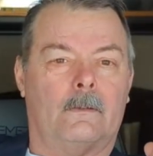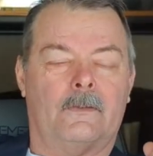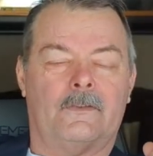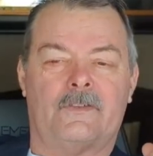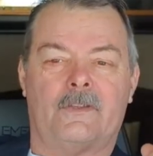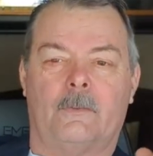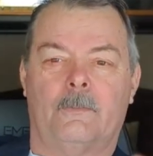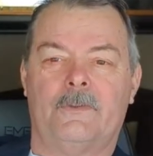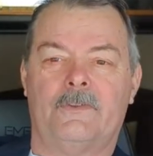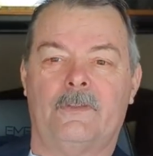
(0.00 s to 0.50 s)

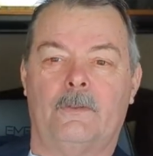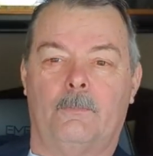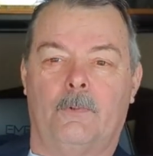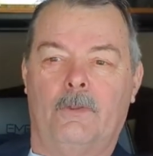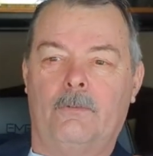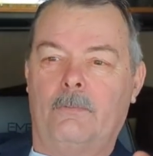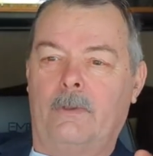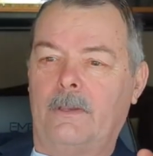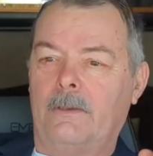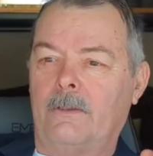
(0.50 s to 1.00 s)
Somebody say,
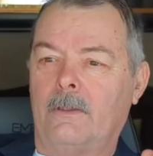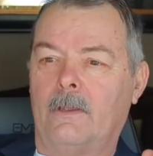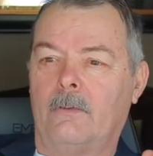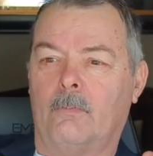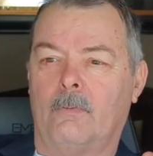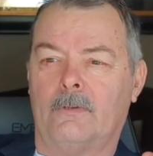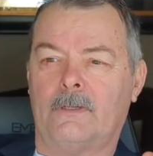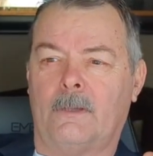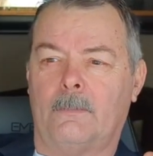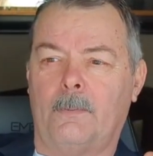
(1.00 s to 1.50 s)
Brother Randy, you
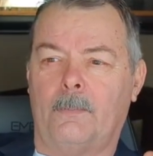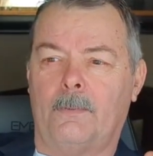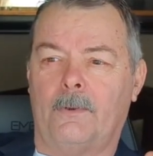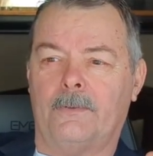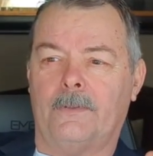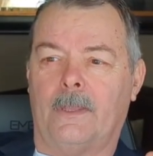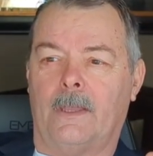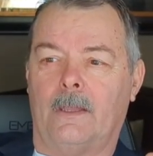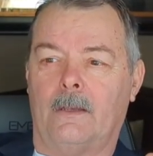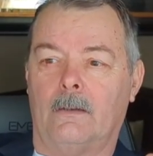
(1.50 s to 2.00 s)
get worked up
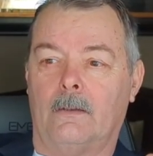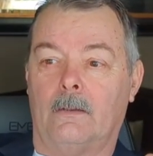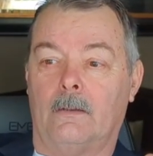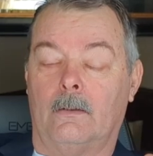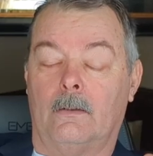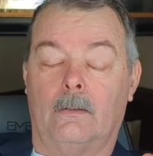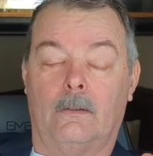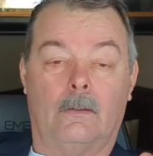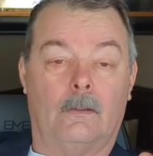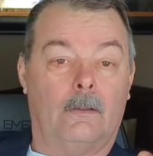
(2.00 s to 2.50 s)
about that.
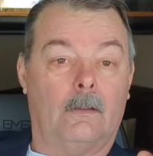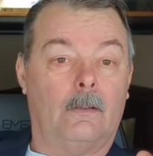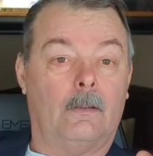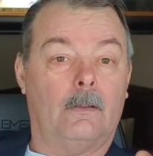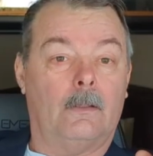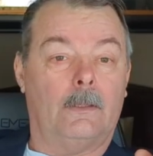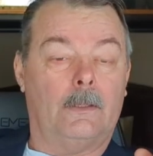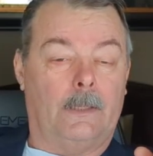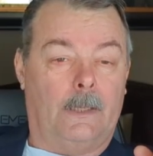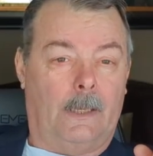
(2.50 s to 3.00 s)

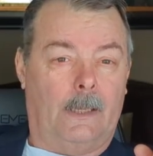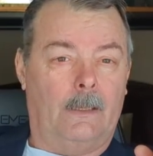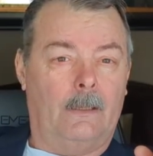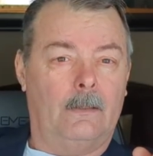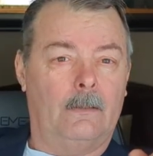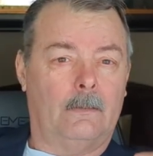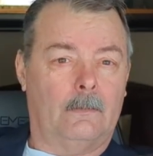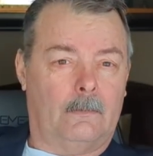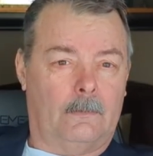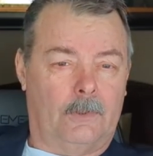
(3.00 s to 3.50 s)

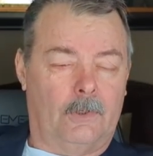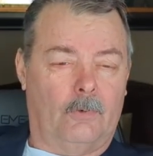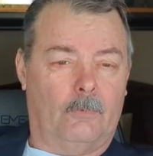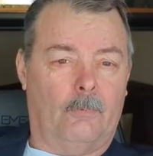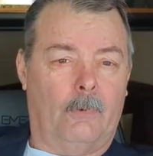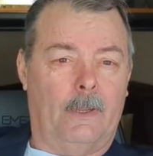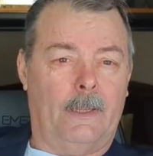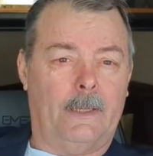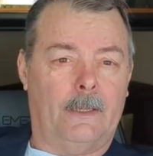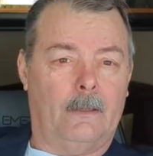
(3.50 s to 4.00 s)
Yeah, you're
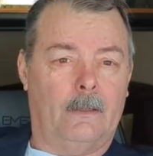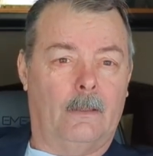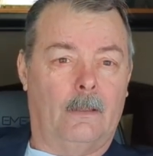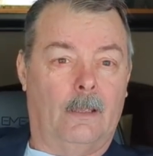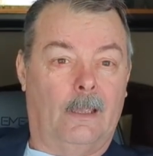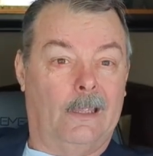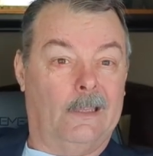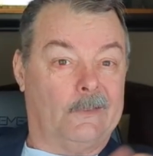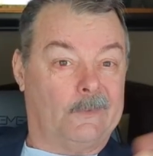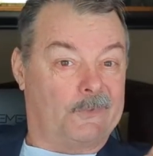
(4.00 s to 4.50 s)
right
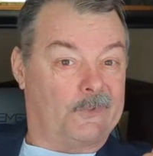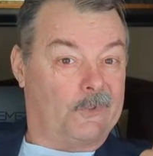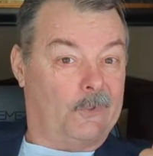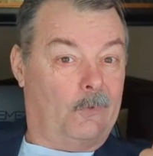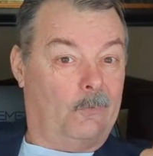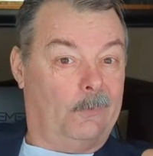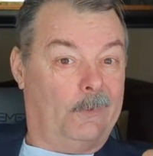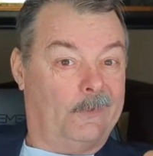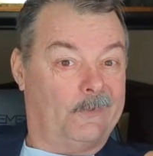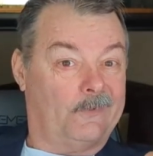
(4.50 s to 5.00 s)
and
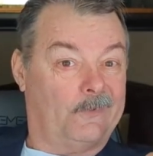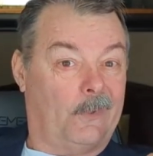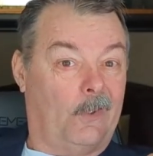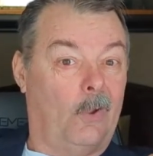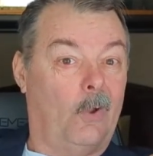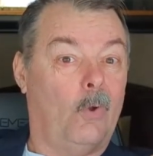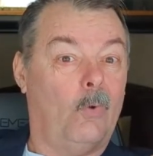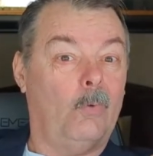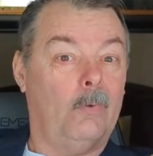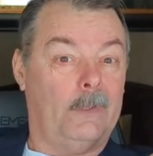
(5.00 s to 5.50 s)
so does the
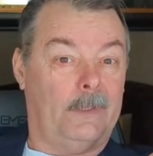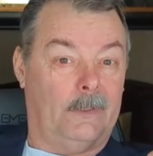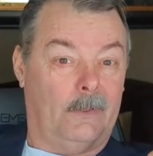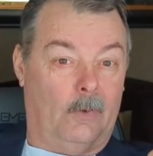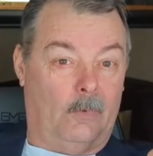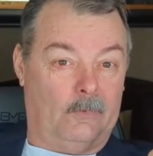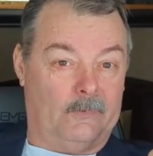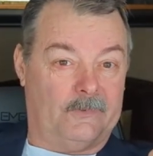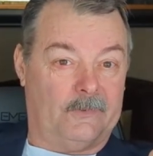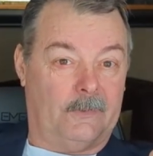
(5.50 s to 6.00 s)
Holy
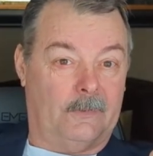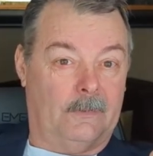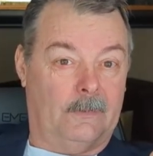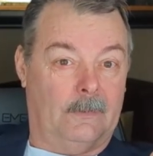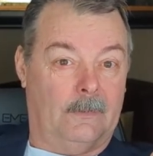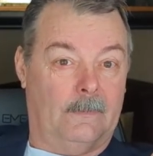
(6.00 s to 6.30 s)
Ghost.